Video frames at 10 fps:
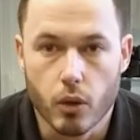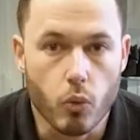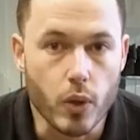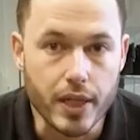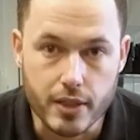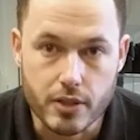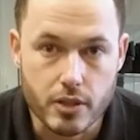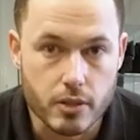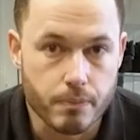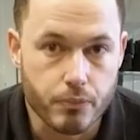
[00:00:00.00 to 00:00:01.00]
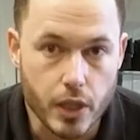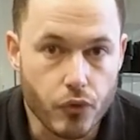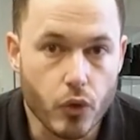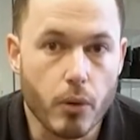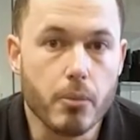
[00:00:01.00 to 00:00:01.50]
weeks, if
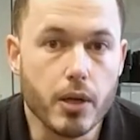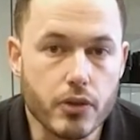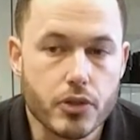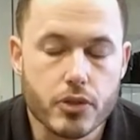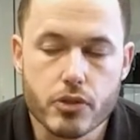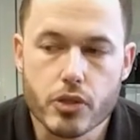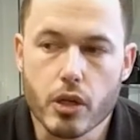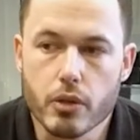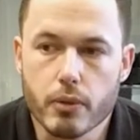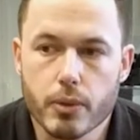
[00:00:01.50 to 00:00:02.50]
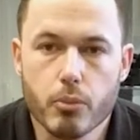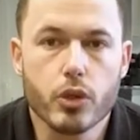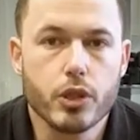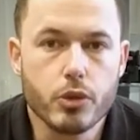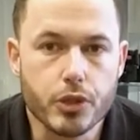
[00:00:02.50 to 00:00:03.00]
not months. So the more
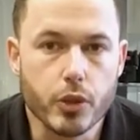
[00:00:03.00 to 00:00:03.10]
you do